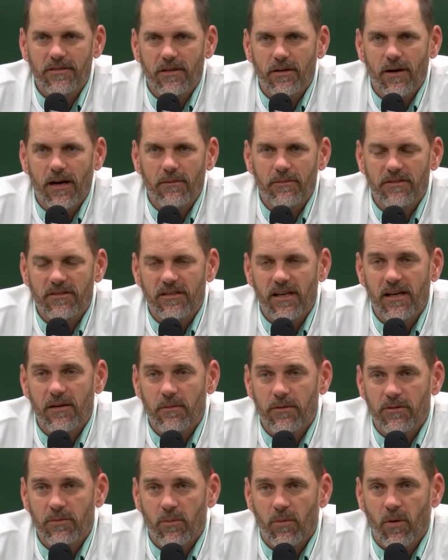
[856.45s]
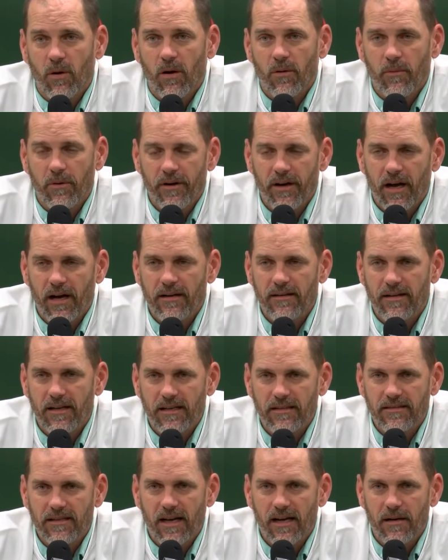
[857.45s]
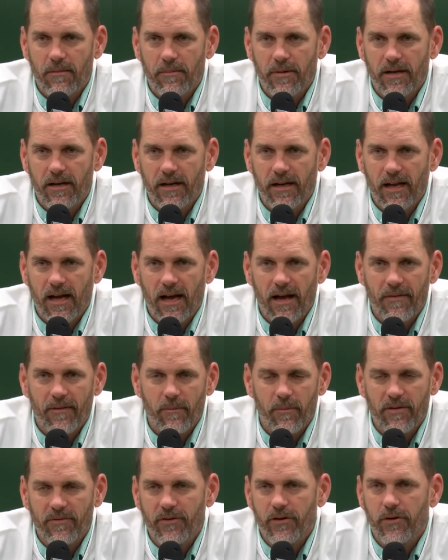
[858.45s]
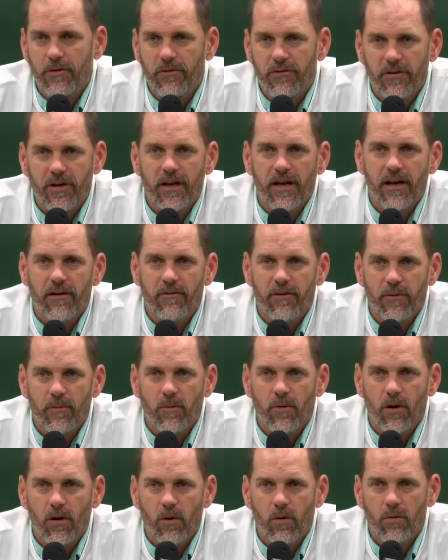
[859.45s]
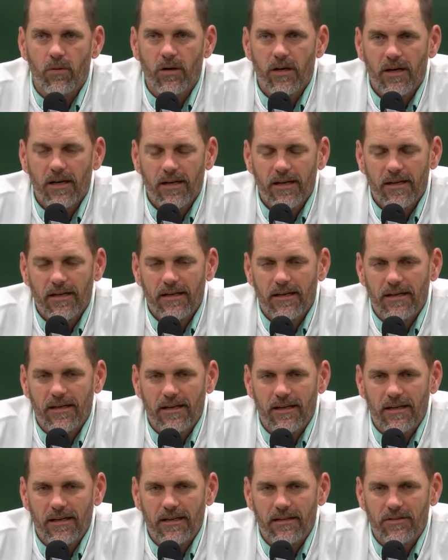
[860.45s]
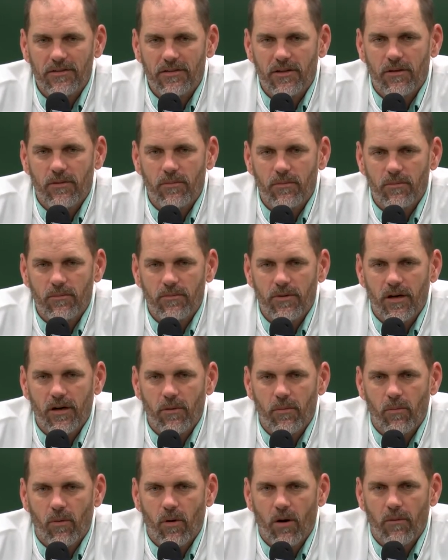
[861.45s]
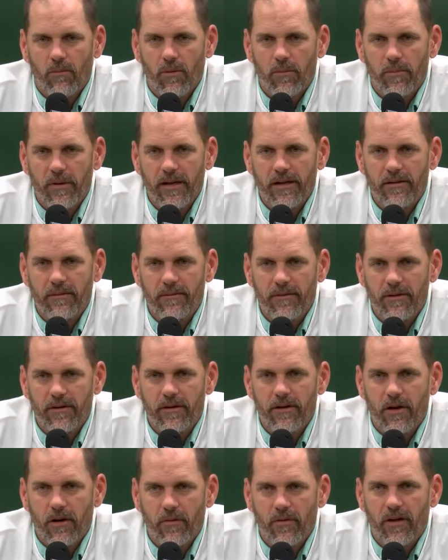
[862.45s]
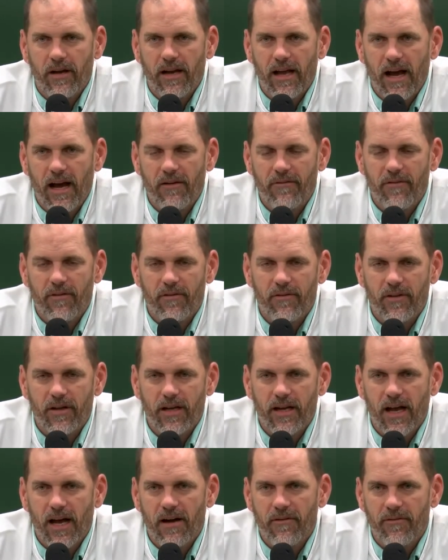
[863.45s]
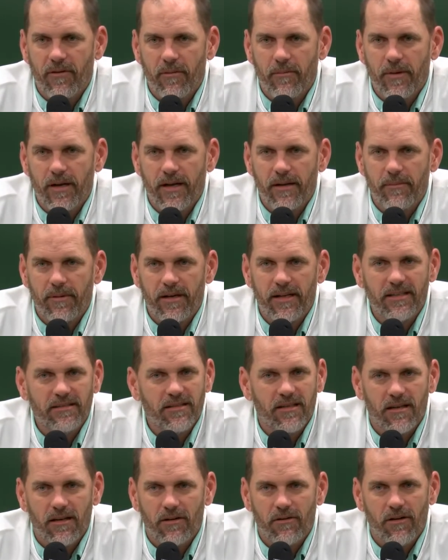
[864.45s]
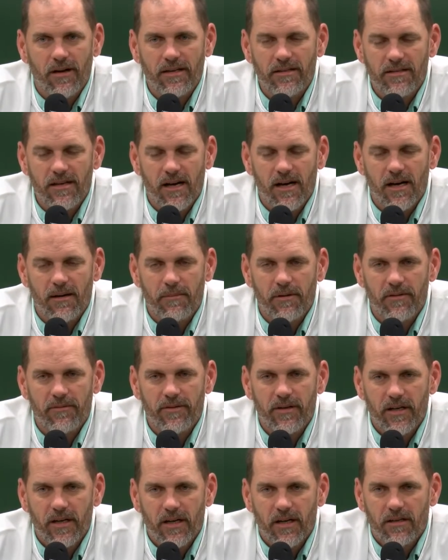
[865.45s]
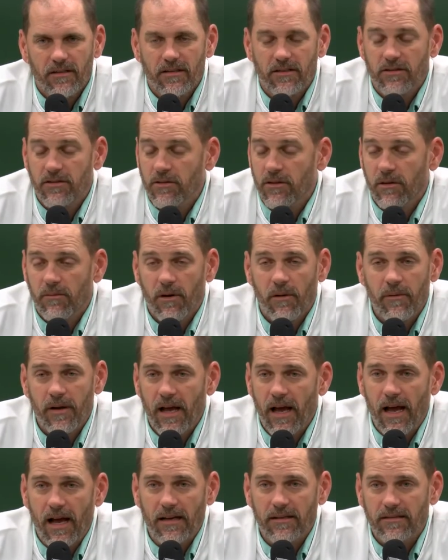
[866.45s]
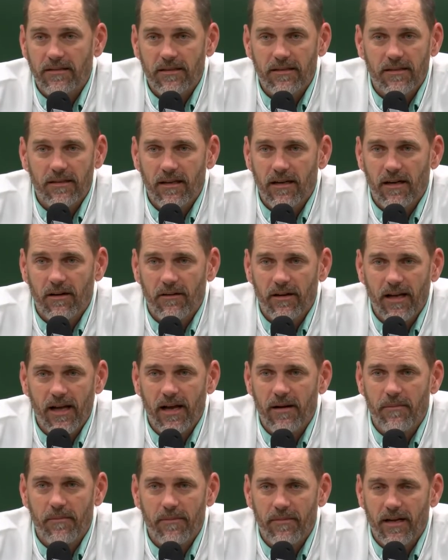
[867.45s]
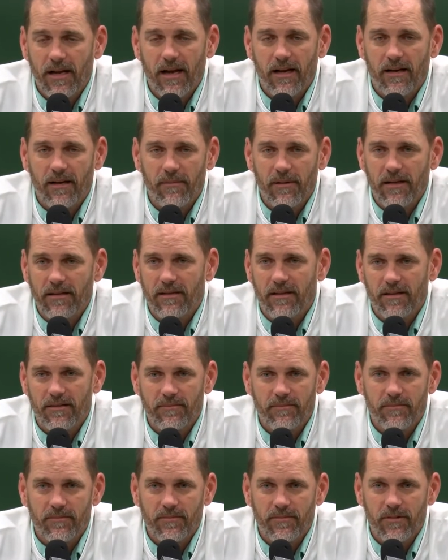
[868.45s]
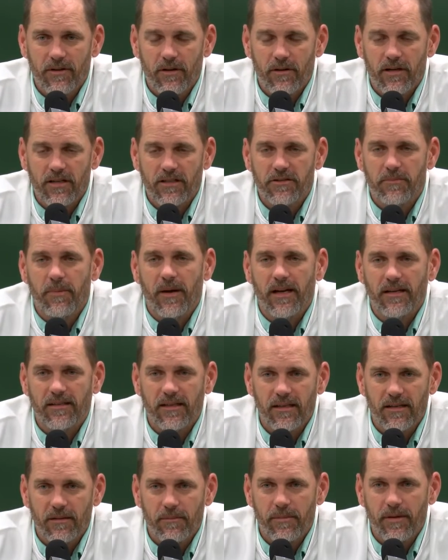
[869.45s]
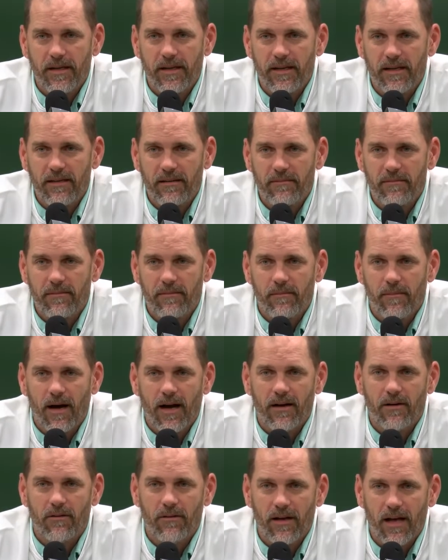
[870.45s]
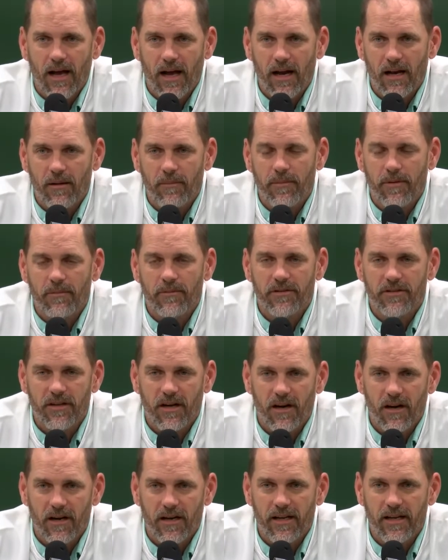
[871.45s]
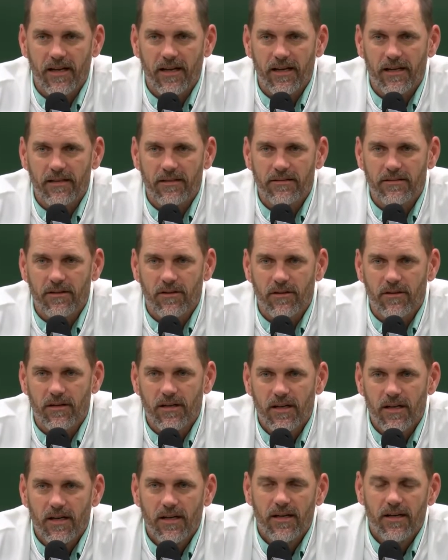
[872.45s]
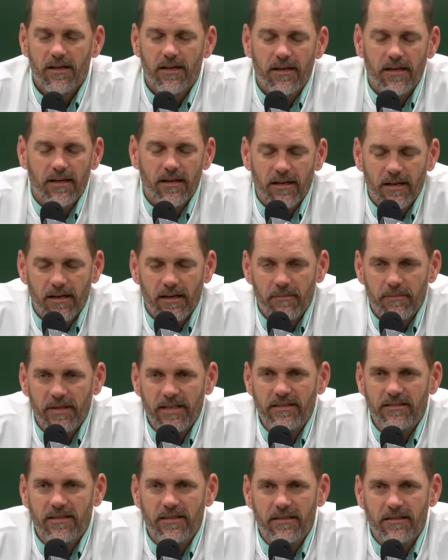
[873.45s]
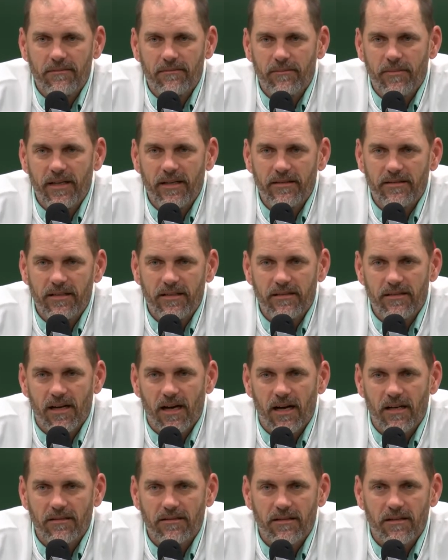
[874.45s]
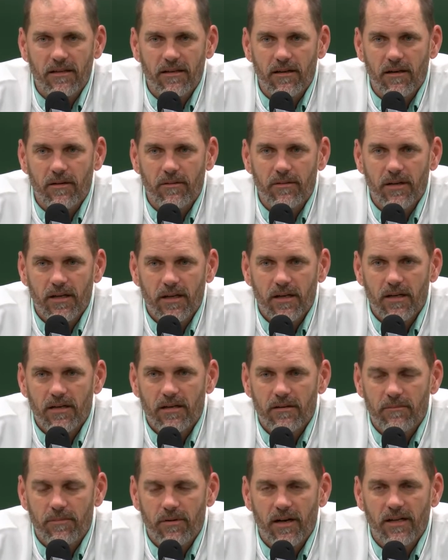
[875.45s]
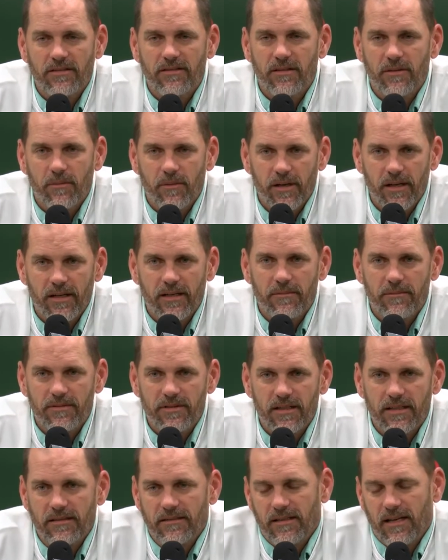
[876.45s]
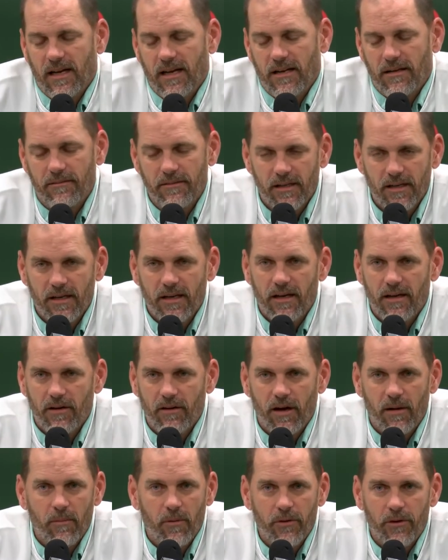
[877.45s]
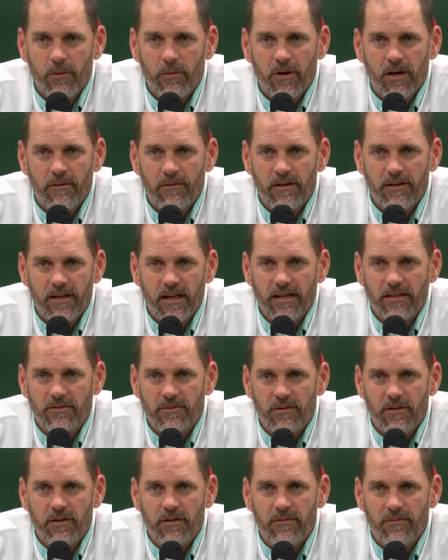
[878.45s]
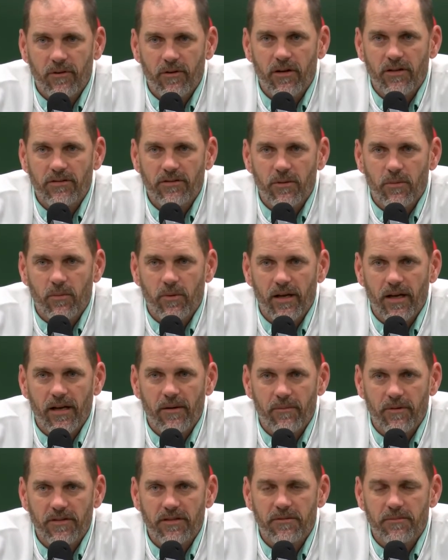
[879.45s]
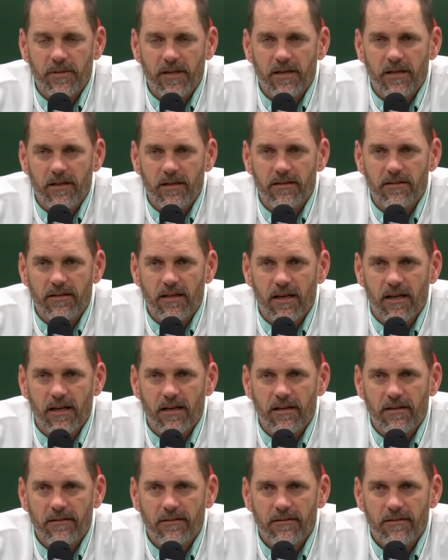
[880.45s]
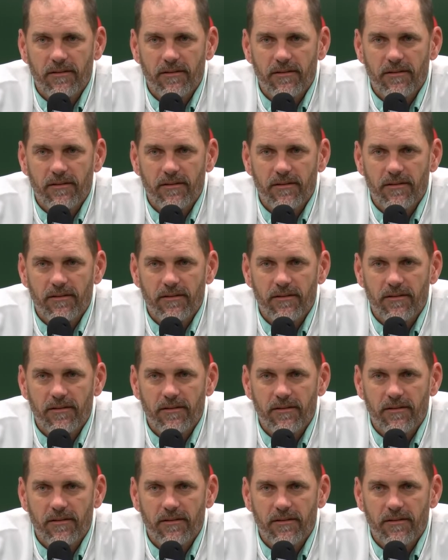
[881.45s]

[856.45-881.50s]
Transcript: So I would say it was Warren where Dante's kind of been a guy that we've used in every role. Uh, so, you know, Warren would be you know the guy for the guy for me. But he's done a great job of just doing what we ask. You know, he hadn't he hadn't come out there you know, expecting to be Michael Gallup or Rashard Higgins or uh, Bisi Bisi Johnson or Preston Williams. He's kind of you know I'm going to do whatever it takes for for us to win, which has been a good thing.